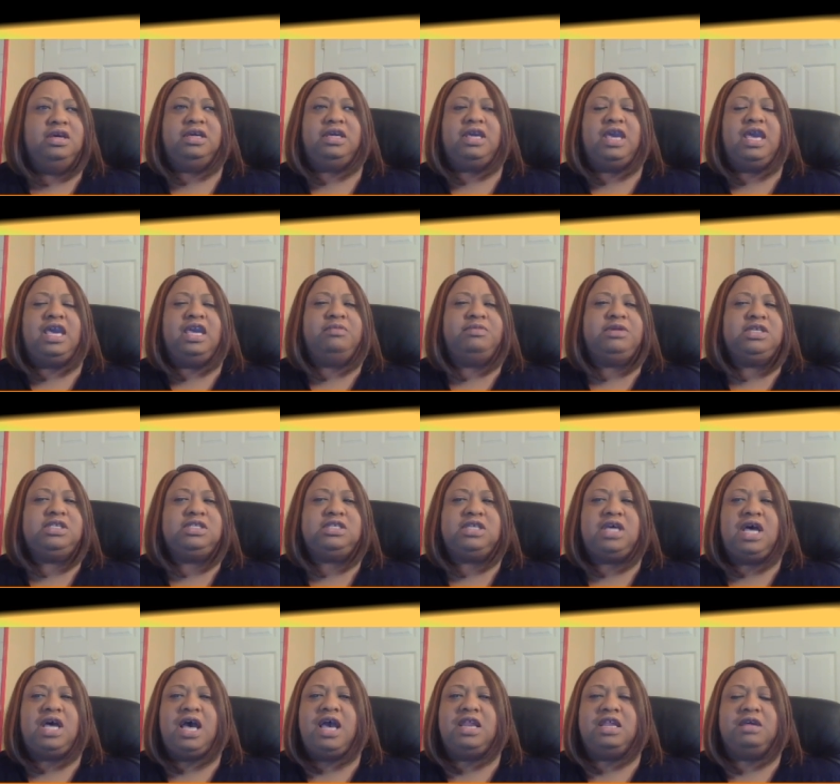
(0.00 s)
came
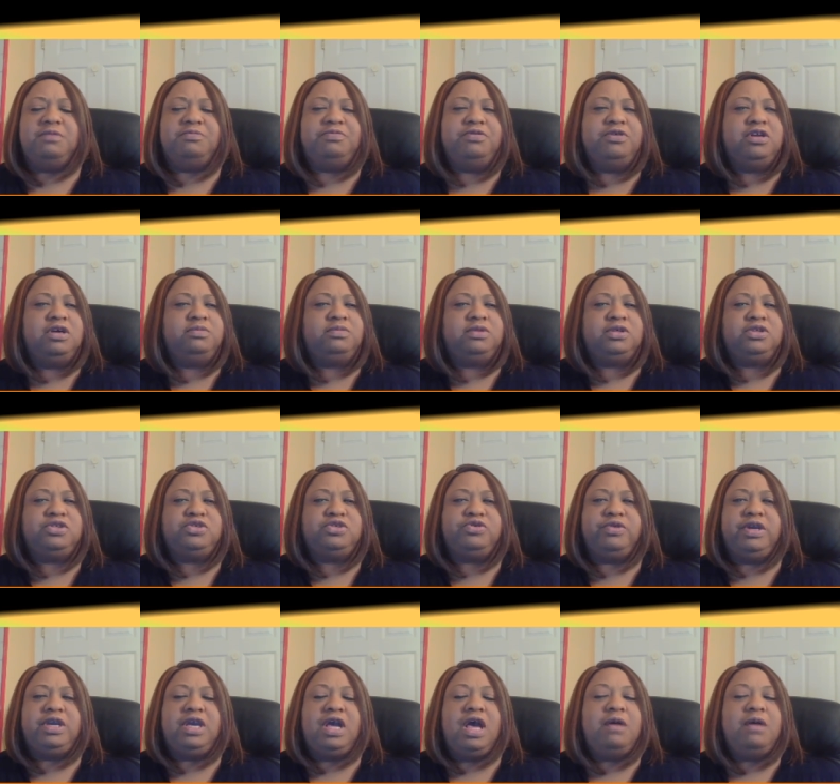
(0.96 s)
inside and put up the
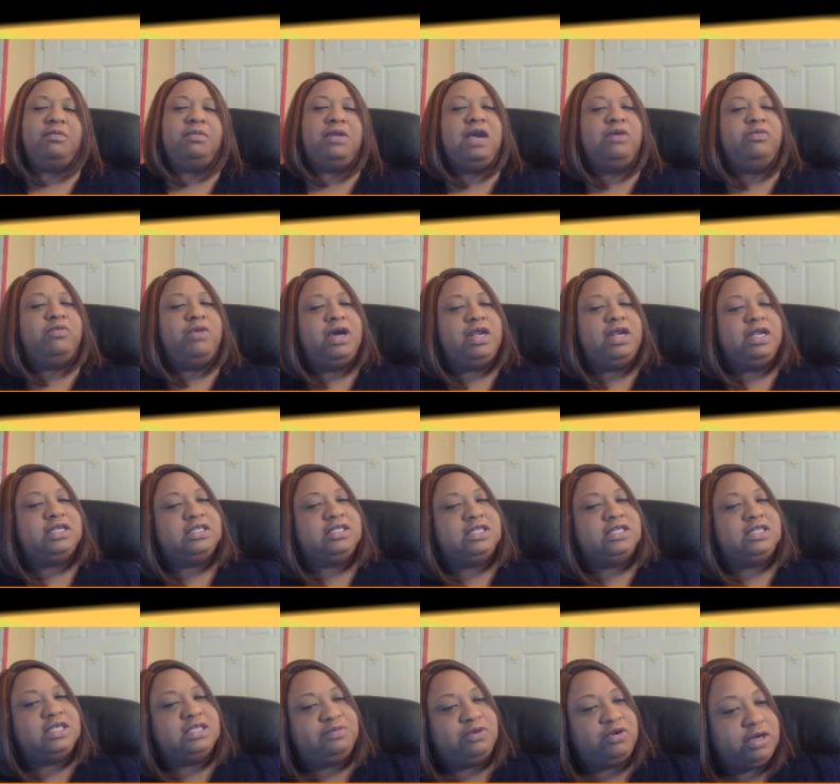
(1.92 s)
tree. I'm like, what is
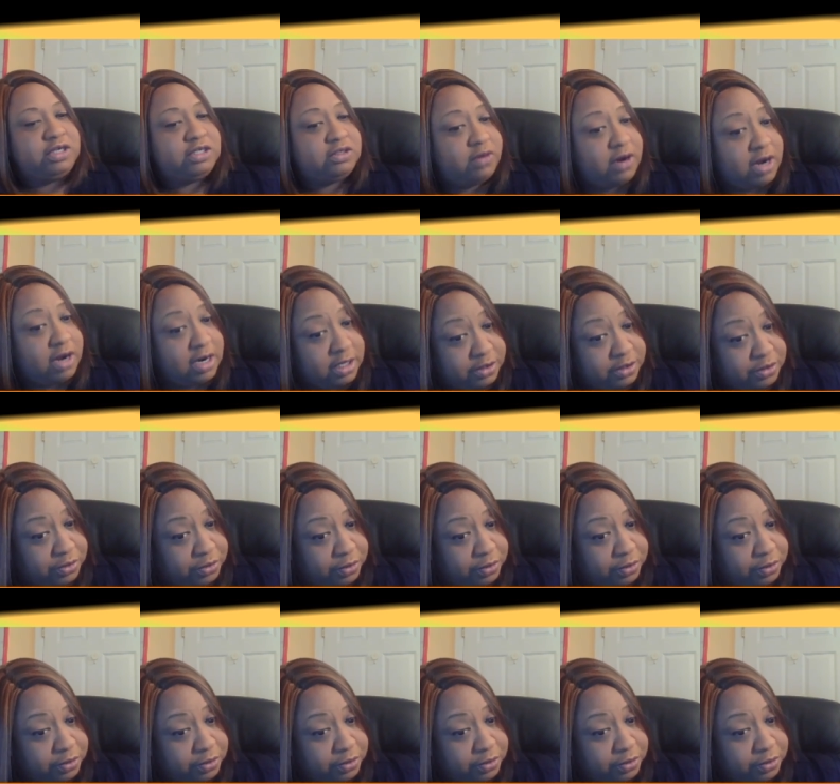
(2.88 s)
this boy trying to